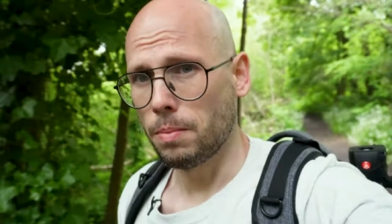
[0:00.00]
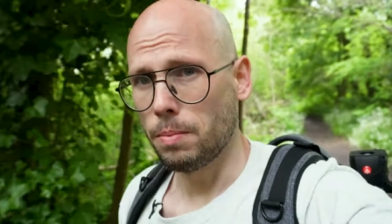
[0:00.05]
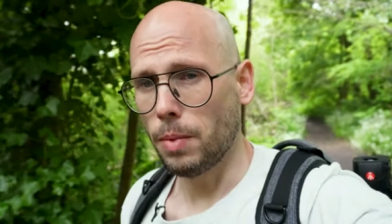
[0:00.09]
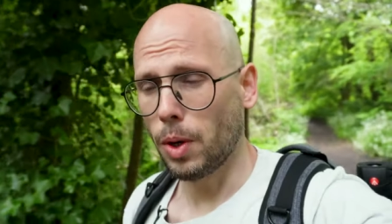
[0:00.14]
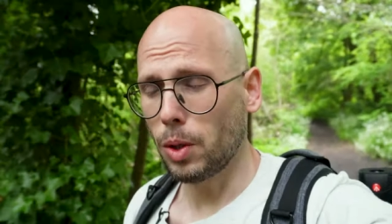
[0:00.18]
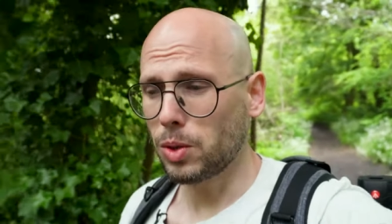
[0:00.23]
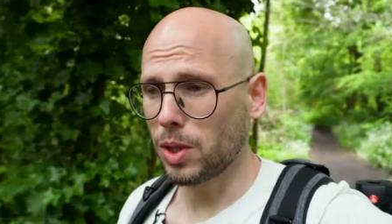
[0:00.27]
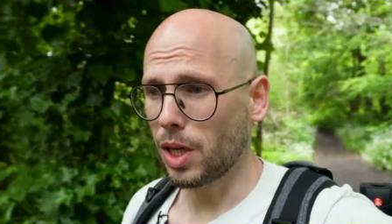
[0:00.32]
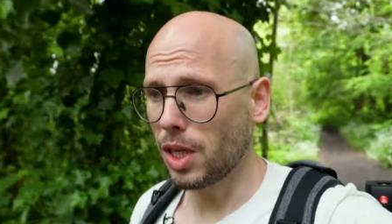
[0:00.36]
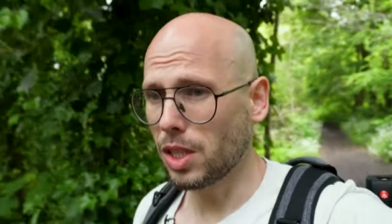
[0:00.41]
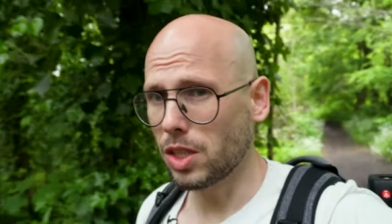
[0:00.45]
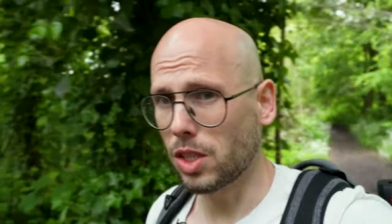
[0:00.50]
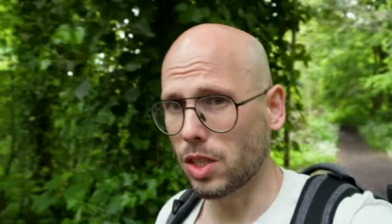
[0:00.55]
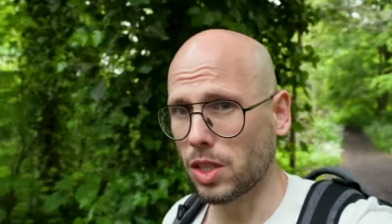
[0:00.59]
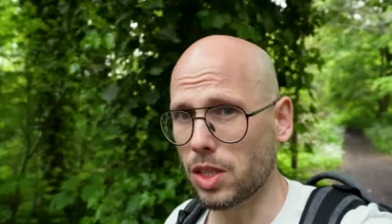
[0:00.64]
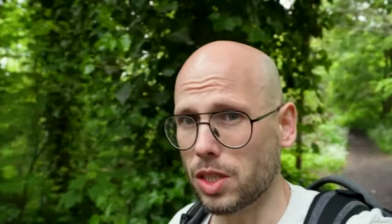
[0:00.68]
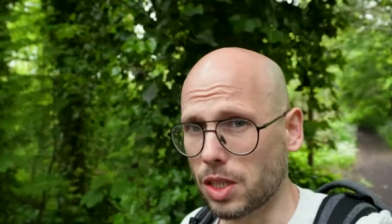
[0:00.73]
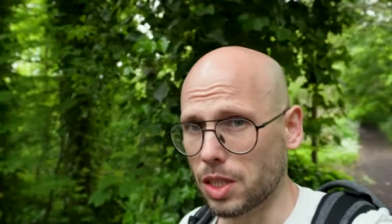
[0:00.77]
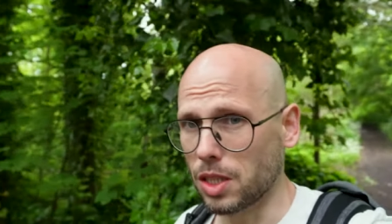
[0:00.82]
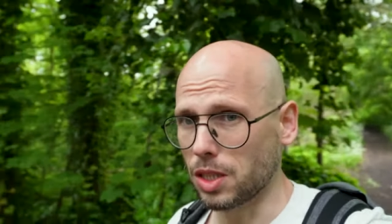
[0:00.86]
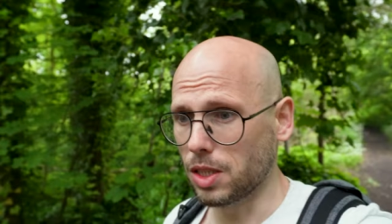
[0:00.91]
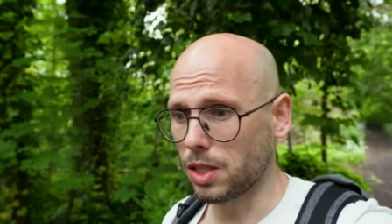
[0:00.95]
Most
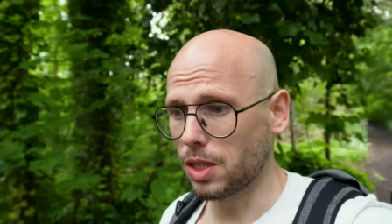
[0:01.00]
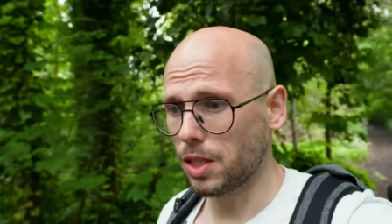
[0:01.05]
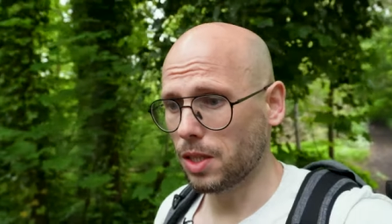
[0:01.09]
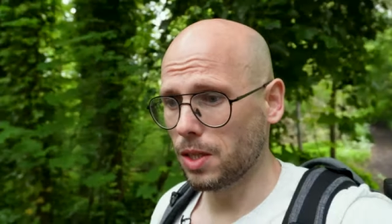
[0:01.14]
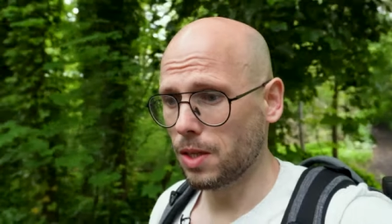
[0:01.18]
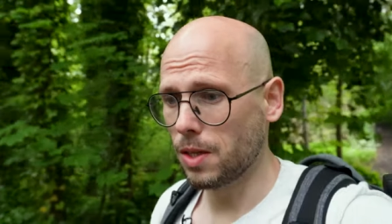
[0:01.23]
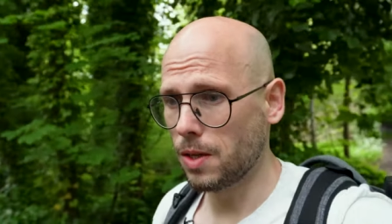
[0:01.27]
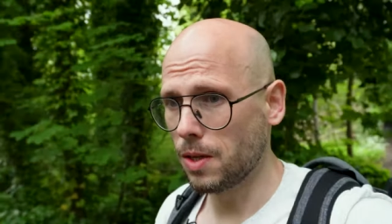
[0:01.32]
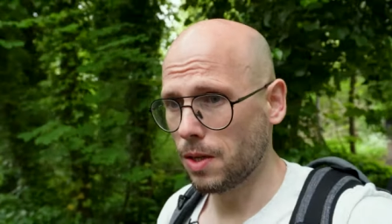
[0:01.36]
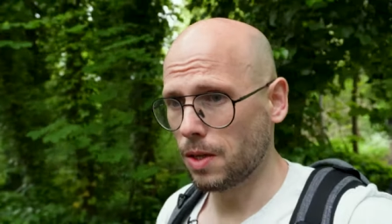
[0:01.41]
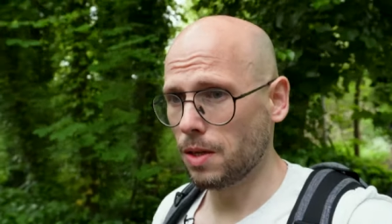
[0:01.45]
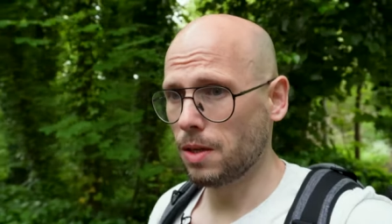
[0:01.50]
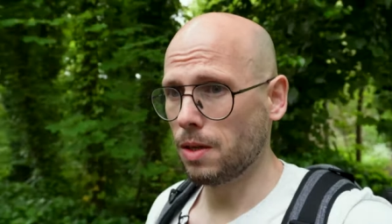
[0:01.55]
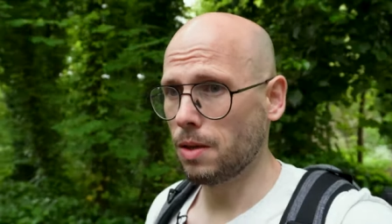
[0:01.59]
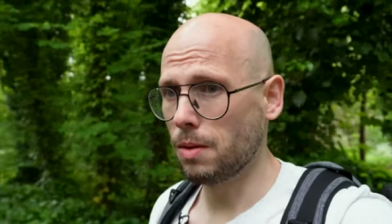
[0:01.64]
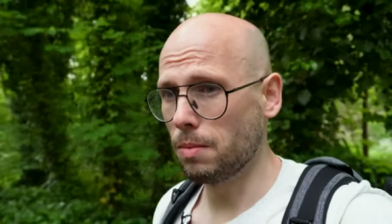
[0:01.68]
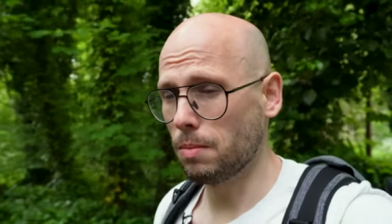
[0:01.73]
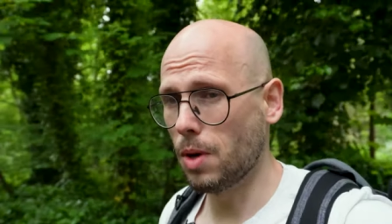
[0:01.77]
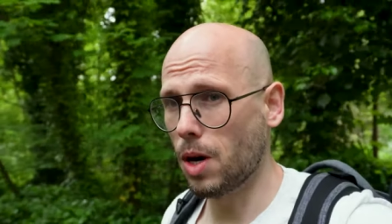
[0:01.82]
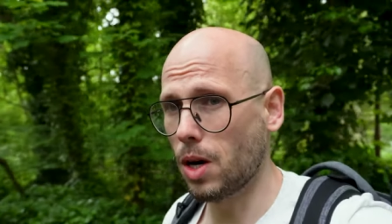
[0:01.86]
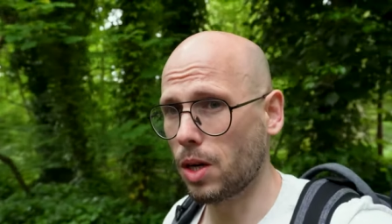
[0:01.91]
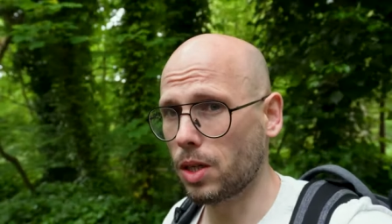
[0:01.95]
agencies,
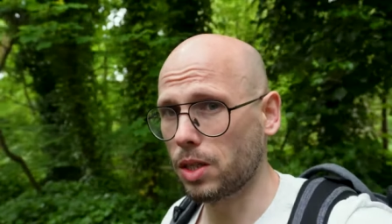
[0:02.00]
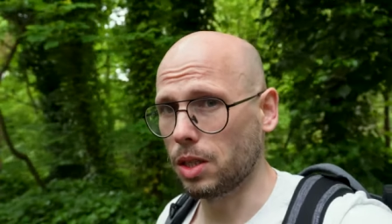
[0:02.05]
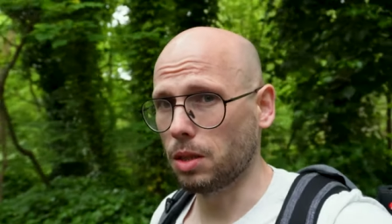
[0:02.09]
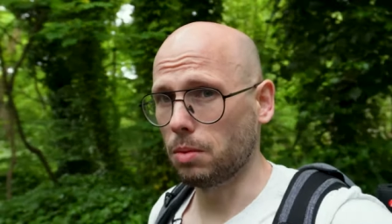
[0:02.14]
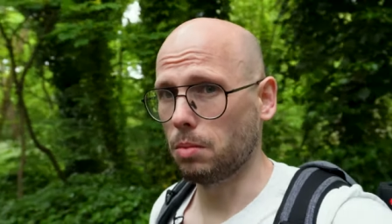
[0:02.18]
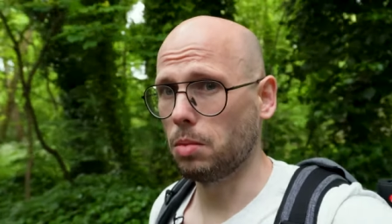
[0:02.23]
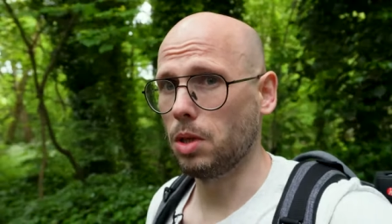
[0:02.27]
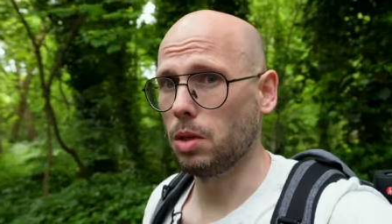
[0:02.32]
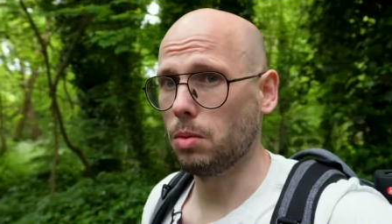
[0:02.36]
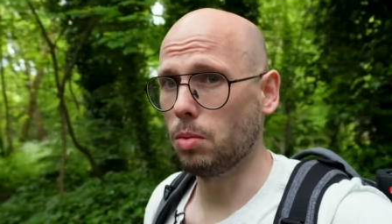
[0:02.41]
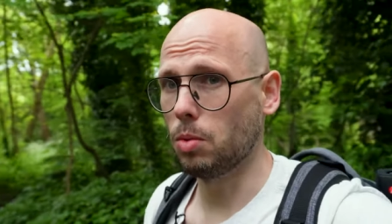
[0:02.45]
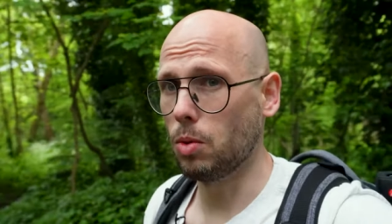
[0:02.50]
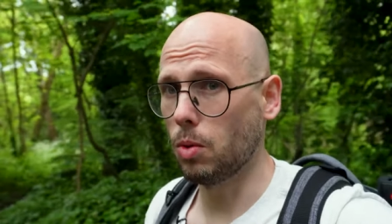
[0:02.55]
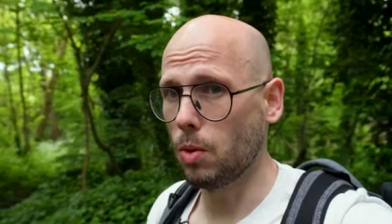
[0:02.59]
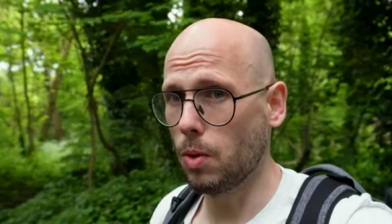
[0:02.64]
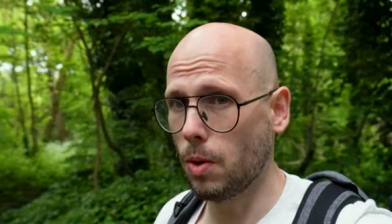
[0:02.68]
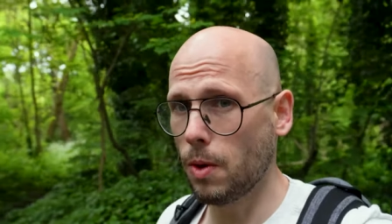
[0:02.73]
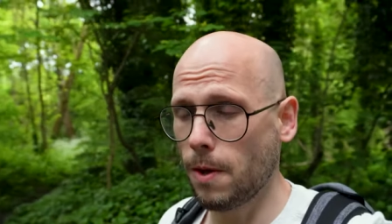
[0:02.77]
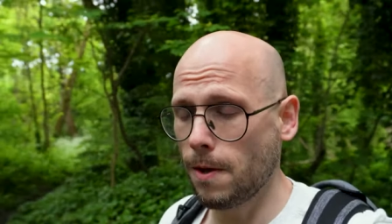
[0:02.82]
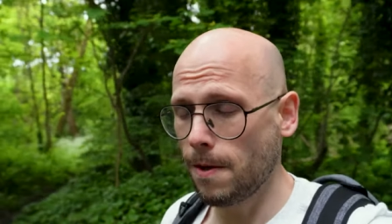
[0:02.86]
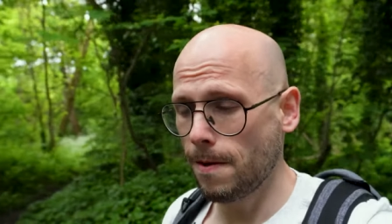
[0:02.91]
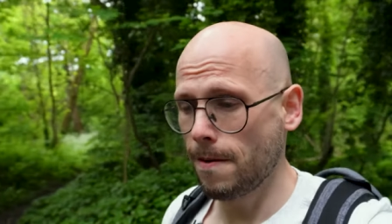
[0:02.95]
marketing people,
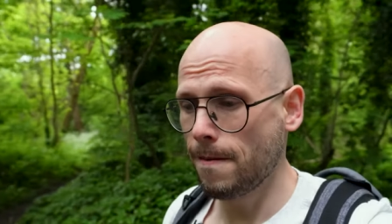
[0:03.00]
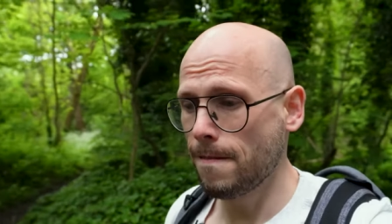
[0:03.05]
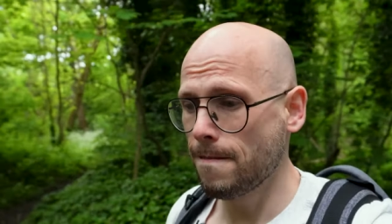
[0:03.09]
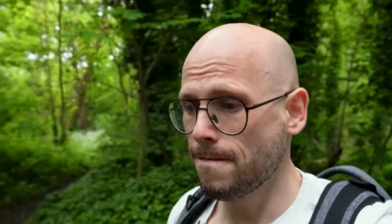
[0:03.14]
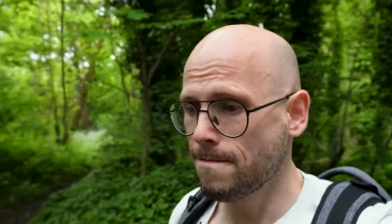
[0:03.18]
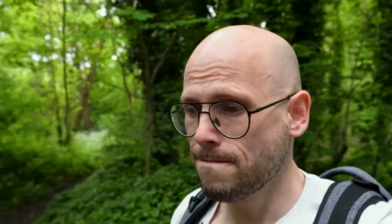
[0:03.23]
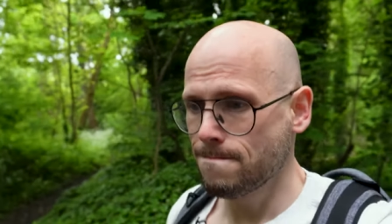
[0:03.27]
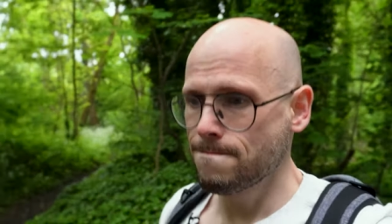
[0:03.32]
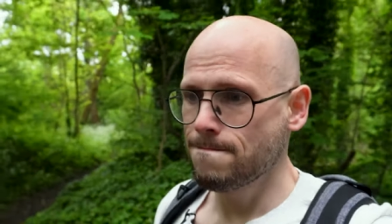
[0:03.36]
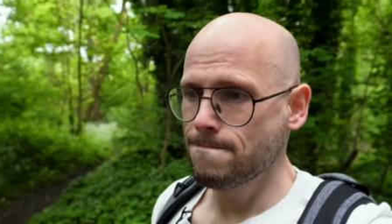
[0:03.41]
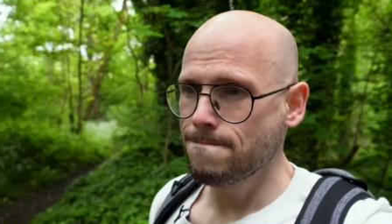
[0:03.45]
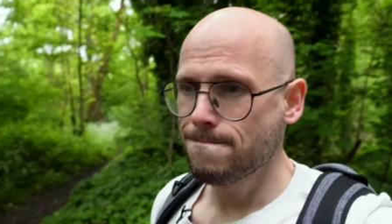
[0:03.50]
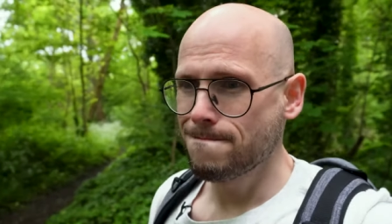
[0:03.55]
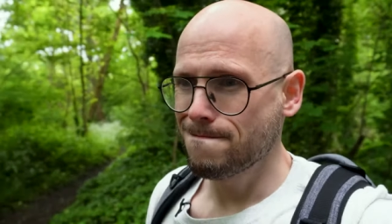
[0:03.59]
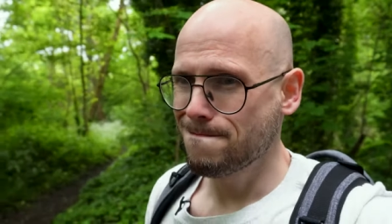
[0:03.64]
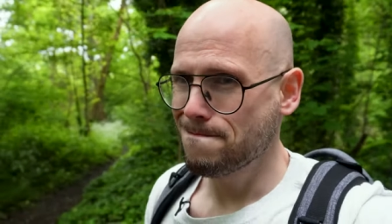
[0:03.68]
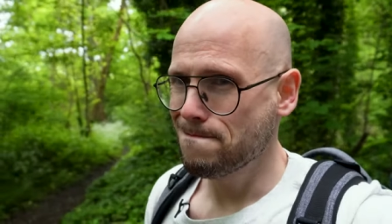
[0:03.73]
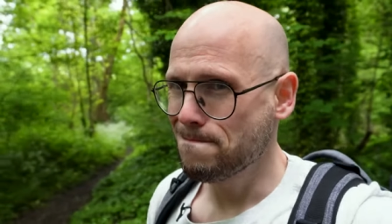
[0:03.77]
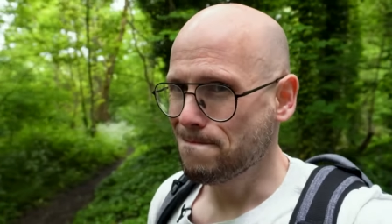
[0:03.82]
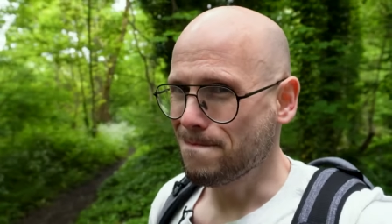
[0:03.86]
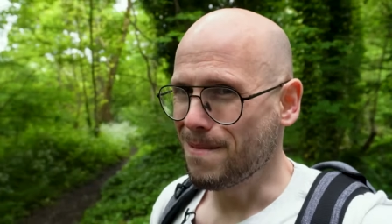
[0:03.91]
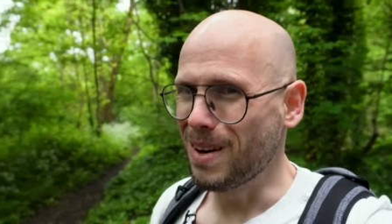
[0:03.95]

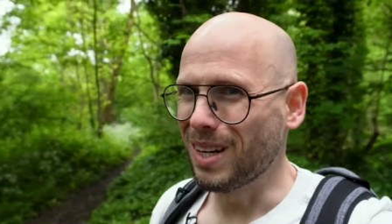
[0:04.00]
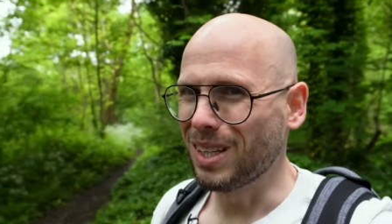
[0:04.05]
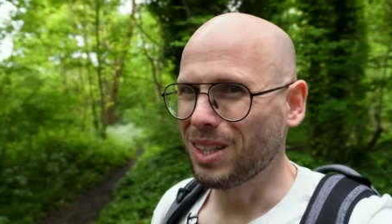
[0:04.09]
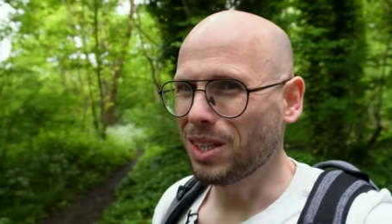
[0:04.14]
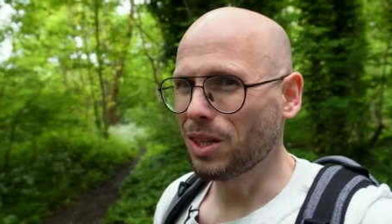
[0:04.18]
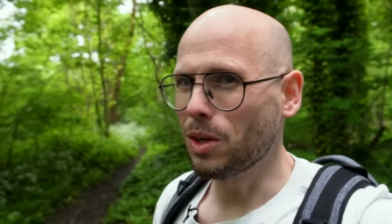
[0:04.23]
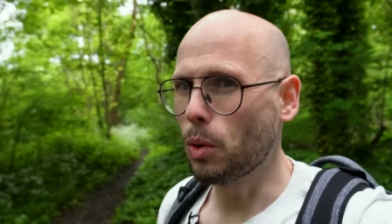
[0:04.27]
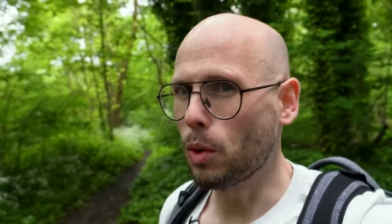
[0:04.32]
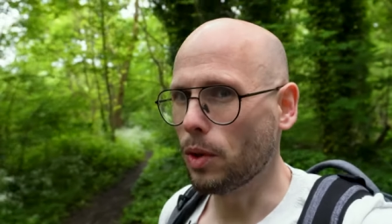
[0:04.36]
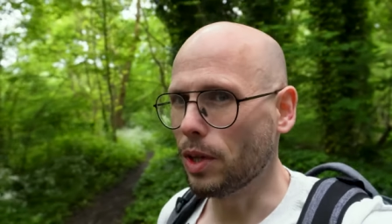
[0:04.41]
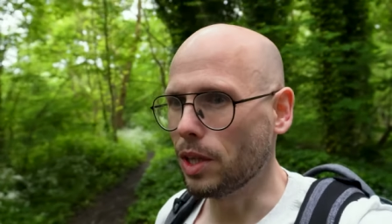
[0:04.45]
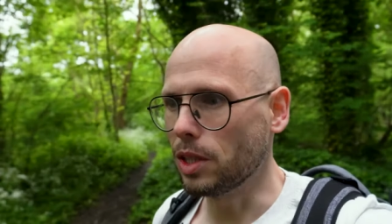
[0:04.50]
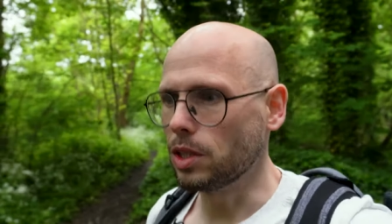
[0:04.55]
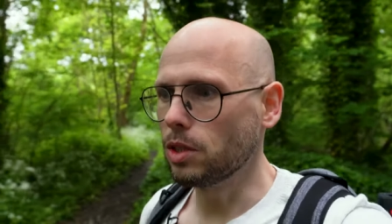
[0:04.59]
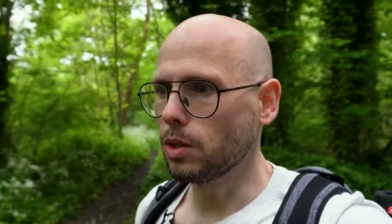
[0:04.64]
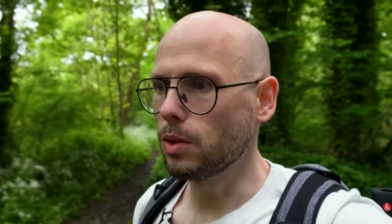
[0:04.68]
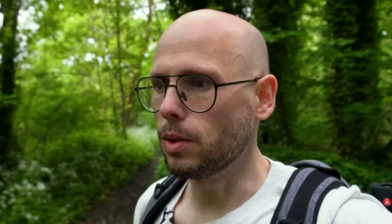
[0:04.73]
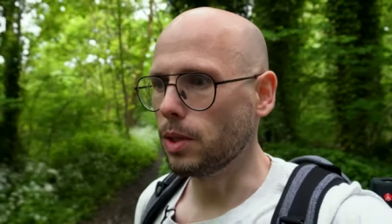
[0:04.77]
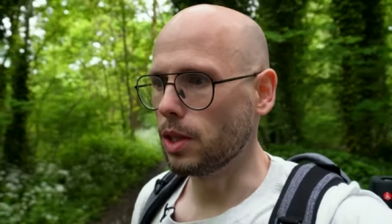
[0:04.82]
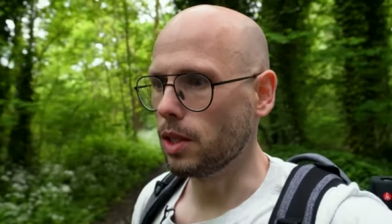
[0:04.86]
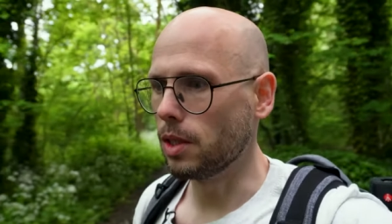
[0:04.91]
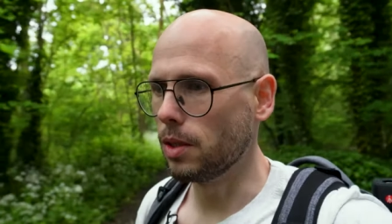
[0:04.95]
I don't know what they're
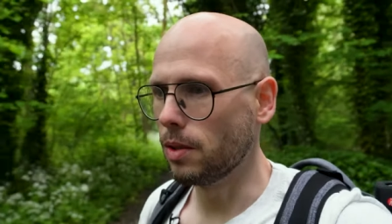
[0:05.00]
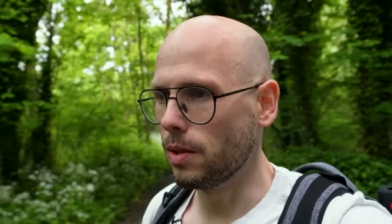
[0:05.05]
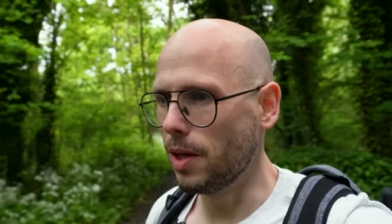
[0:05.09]
doing.